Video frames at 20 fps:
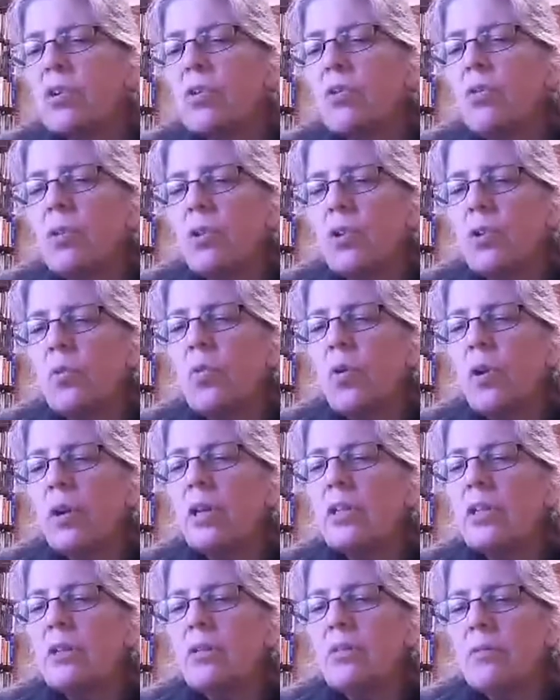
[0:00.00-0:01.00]
So
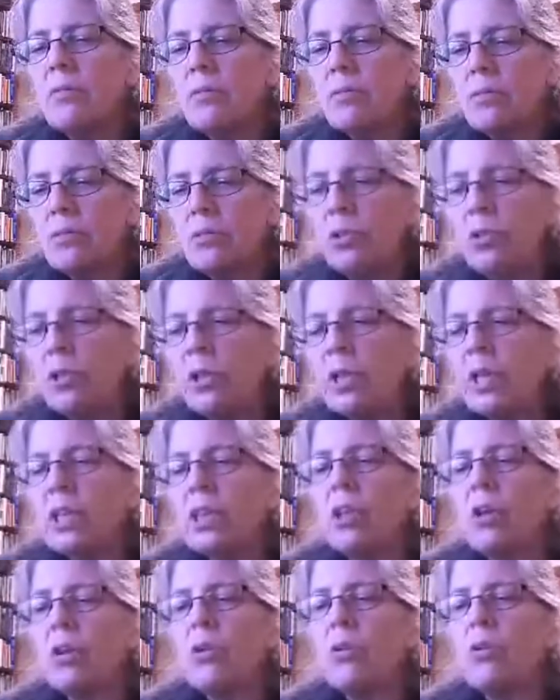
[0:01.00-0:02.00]
you want to
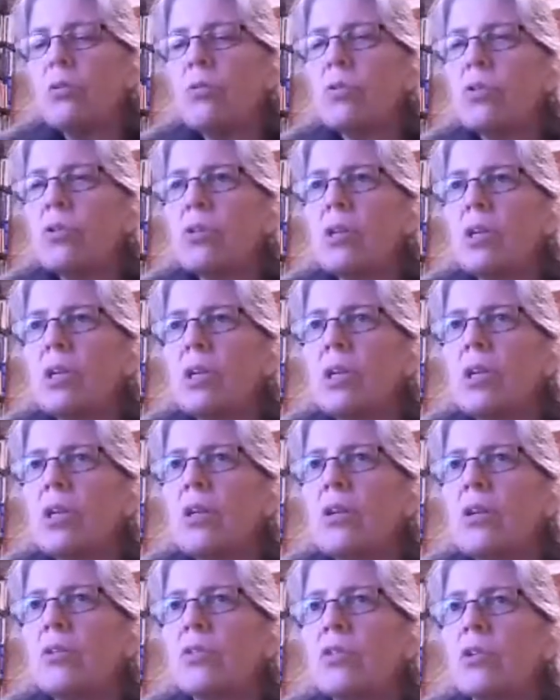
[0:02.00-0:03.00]
look at those
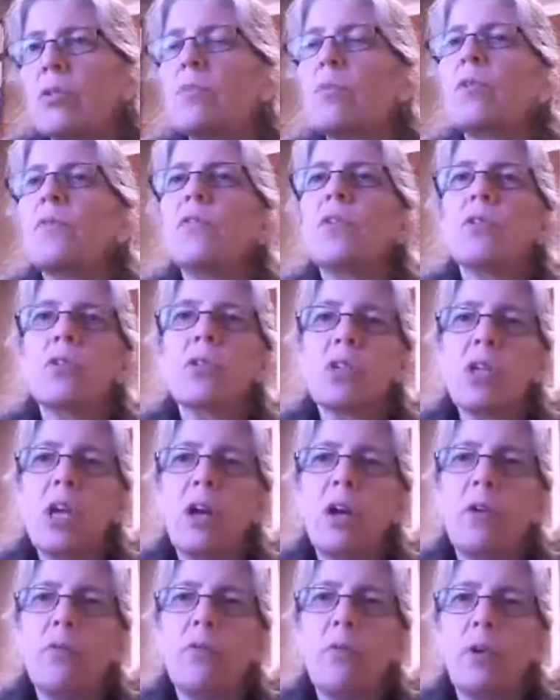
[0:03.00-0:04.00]
in terms of
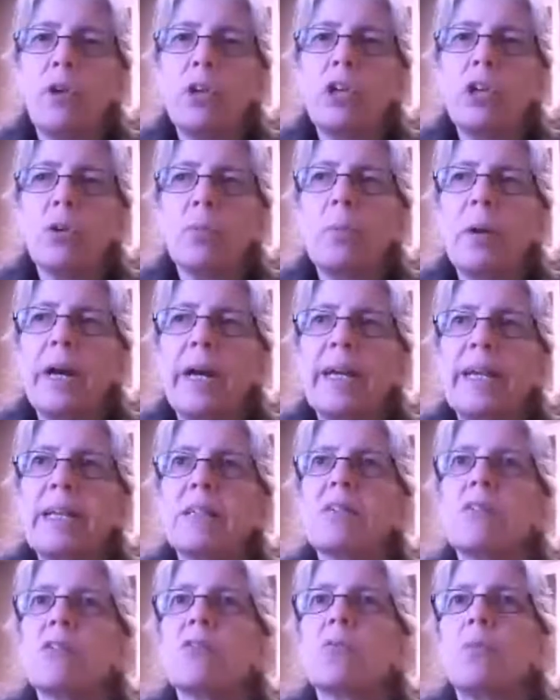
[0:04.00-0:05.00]
yourself. What are your
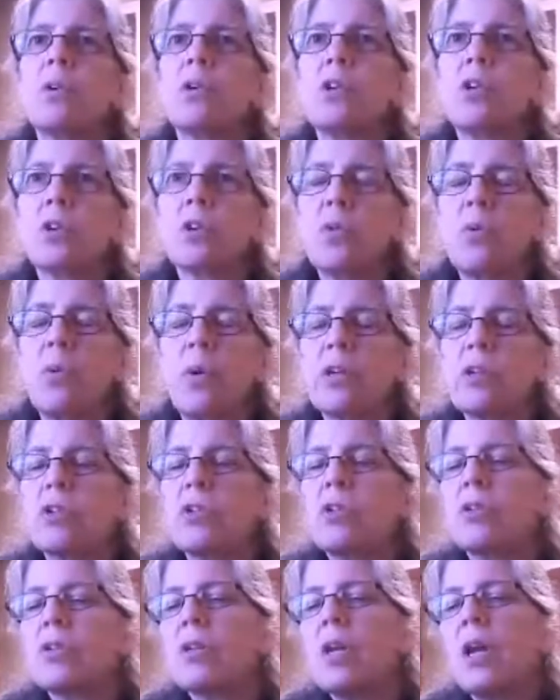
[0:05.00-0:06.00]
biases? What are your
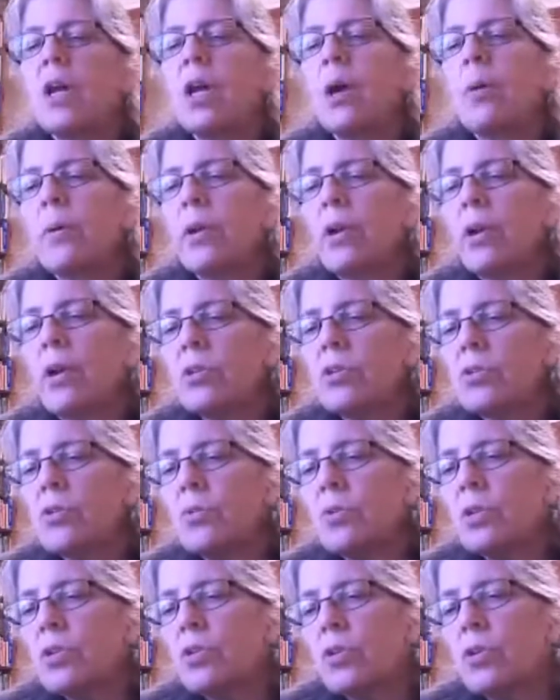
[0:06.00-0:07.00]
questions? But
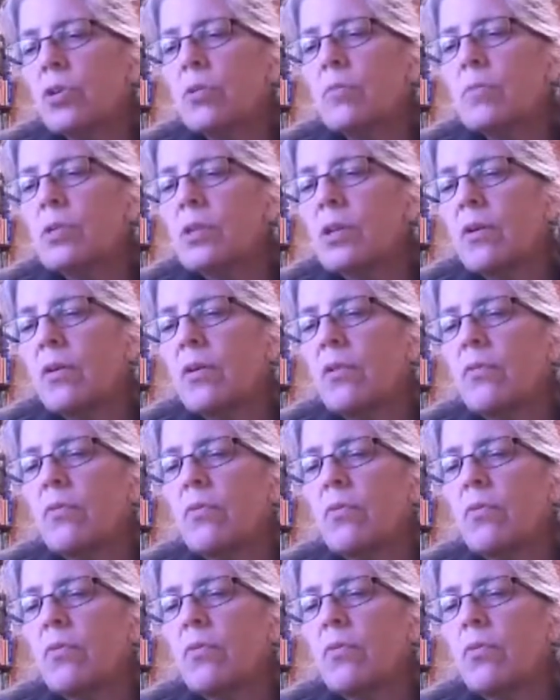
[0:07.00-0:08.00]
also in terms
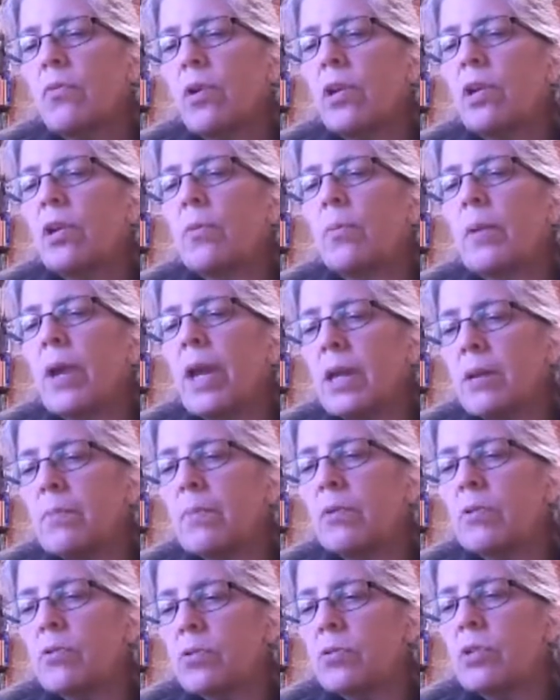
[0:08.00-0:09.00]
of what your
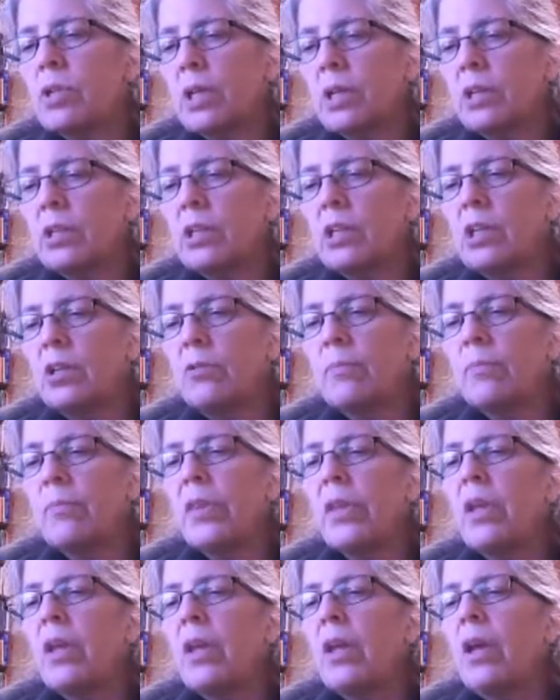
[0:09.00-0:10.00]
papers are telling
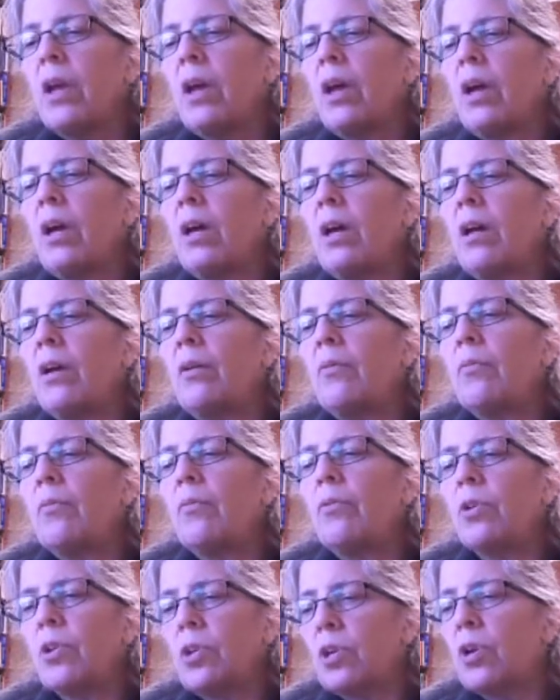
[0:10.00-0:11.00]
you
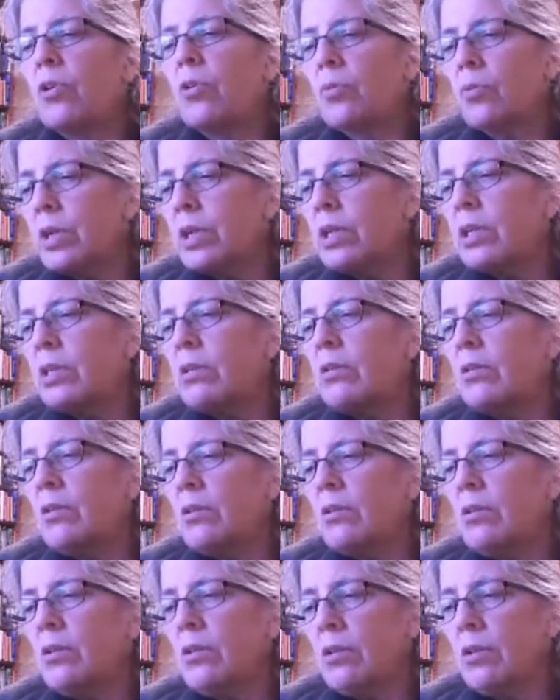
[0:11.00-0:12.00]
when you go to
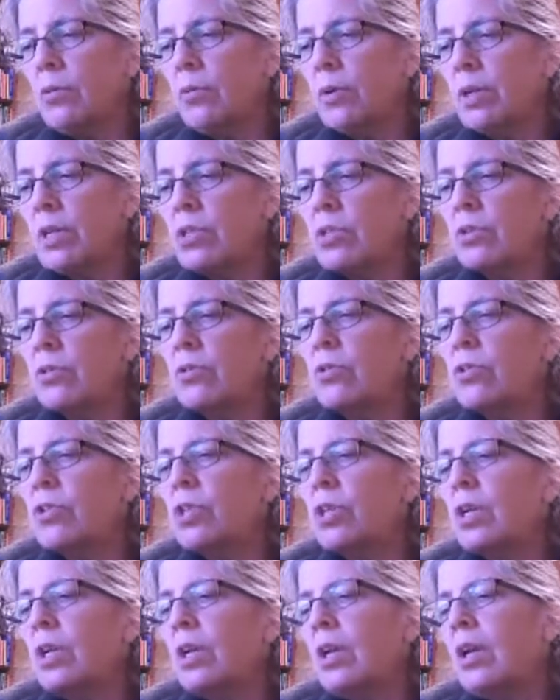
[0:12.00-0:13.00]
read the
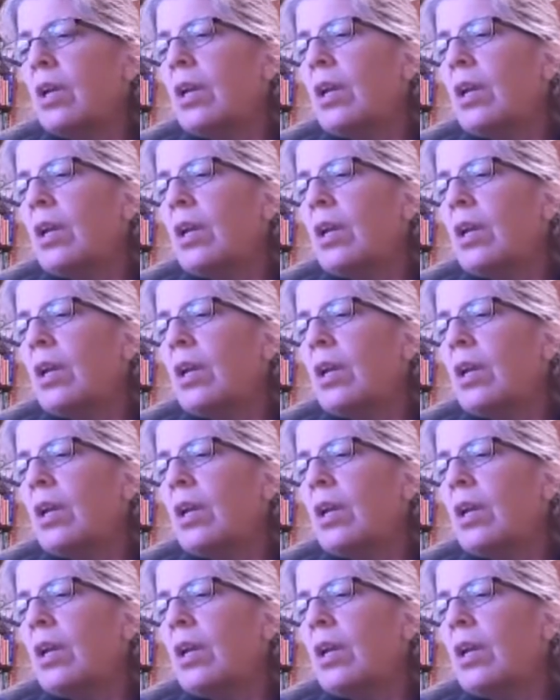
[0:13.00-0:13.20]
research.